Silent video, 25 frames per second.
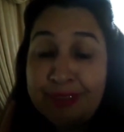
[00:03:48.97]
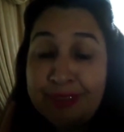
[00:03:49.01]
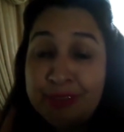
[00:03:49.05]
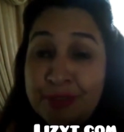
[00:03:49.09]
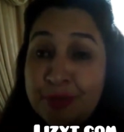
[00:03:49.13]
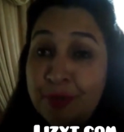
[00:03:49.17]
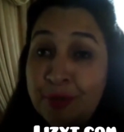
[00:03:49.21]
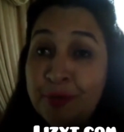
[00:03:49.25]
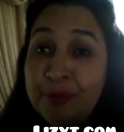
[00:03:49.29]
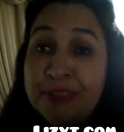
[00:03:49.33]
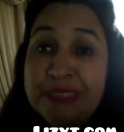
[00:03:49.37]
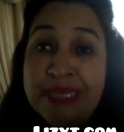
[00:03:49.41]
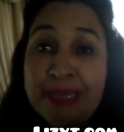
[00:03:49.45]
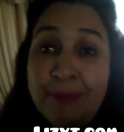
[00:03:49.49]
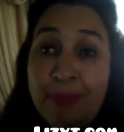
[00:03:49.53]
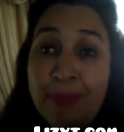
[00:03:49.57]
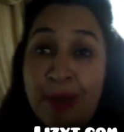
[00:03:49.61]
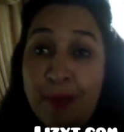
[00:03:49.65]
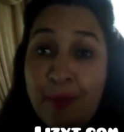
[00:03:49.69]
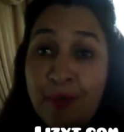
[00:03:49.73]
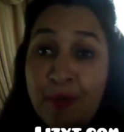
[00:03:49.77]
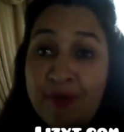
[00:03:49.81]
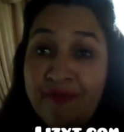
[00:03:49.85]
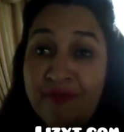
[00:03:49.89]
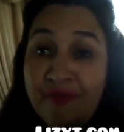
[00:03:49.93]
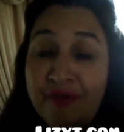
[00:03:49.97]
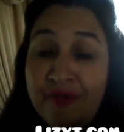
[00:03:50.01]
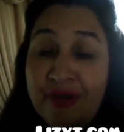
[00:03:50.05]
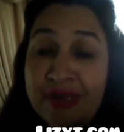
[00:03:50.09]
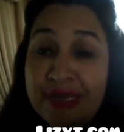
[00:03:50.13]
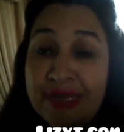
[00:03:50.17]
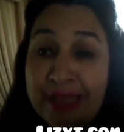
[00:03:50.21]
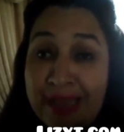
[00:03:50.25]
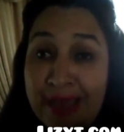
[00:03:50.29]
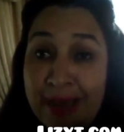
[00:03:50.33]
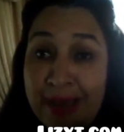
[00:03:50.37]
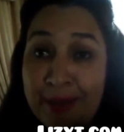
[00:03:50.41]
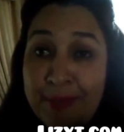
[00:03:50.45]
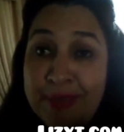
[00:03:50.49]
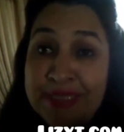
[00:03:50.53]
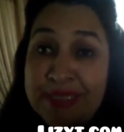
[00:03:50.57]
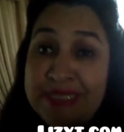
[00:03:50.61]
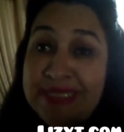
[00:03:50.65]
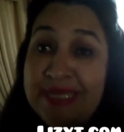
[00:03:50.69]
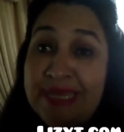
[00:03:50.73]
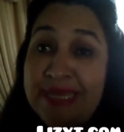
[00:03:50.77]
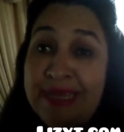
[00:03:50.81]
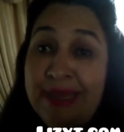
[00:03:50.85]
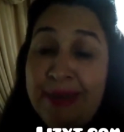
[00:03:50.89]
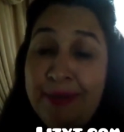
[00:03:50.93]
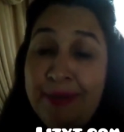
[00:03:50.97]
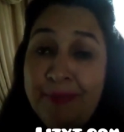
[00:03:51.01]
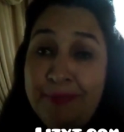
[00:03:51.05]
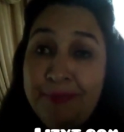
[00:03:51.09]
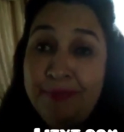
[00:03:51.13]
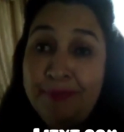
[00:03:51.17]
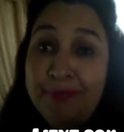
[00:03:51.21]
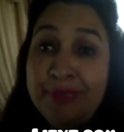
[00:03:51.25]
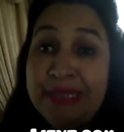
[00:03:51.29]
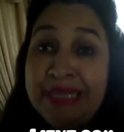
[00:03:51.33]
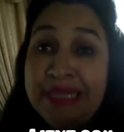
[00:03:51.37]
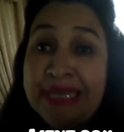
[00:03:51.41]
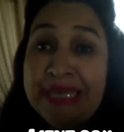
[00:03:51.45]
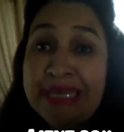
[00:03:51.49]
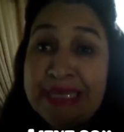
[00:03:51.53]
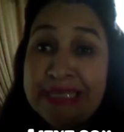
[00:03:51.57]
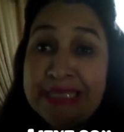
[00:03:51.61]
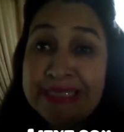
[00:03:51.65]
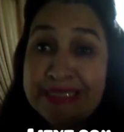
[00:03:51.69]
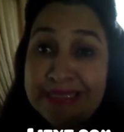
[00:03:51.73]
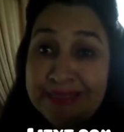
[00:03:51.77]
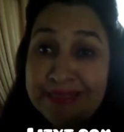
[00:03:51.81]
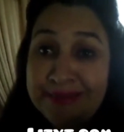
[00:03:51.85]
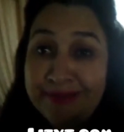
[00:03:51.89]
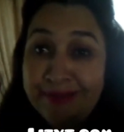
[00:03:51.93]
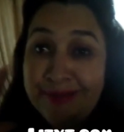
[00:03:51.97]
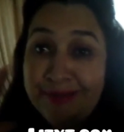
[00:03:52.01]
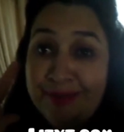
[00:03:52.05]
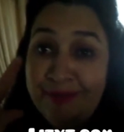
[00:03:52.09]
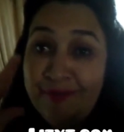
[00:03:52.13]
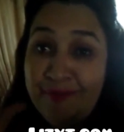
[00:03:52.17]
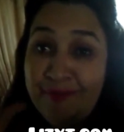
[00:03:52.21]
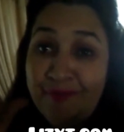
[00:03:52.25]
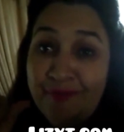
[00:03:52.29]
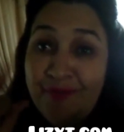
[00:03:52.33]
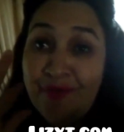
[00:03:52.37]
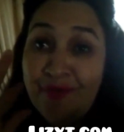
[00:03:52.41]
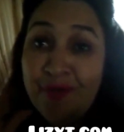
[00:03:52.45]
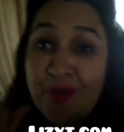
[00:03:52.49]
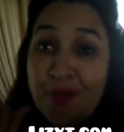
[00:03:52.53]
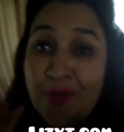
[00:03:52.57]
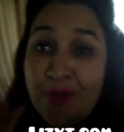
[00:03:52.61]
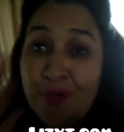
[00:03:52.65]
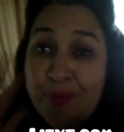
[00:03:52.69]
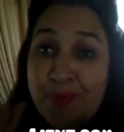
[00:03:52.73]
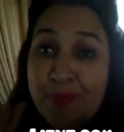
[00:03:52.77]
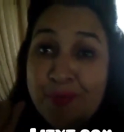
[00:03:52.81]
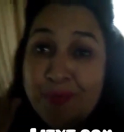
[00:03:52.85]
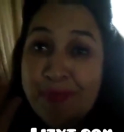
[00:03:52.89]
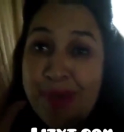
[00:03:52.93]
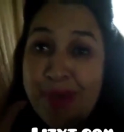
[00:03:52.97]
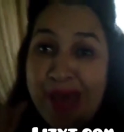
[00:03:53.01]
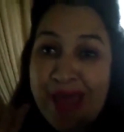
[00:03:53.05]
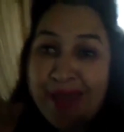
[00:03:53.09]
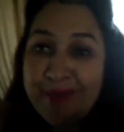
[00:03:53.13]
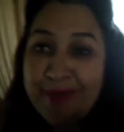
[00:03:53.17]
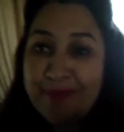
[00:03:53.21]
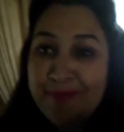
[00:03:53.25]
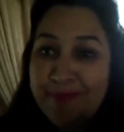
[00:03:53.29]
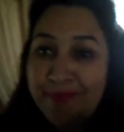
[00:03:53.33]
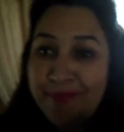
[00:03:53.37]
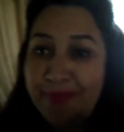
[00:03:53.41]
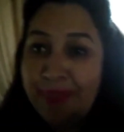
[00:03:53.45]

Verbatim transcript: Don't take my word for it. Come and see him, please. For you. Bye.